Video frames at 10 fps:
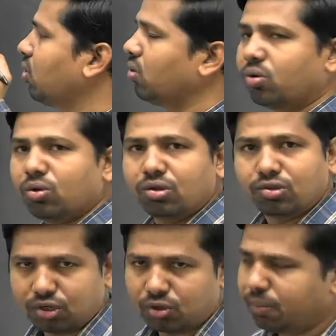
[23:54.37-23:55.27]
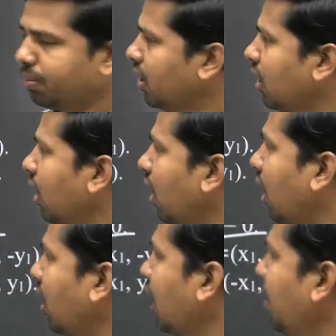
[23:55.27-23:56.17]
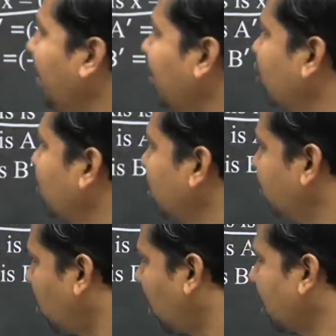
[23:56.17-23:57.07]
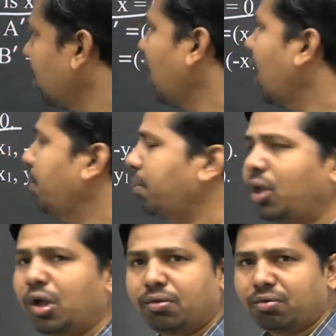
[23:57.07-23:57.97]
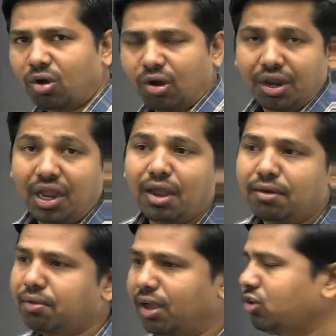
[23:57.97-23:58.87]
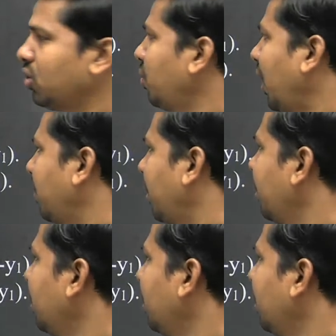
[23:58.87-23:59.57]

equal to 0. Image of the point P of or A of x1 y1,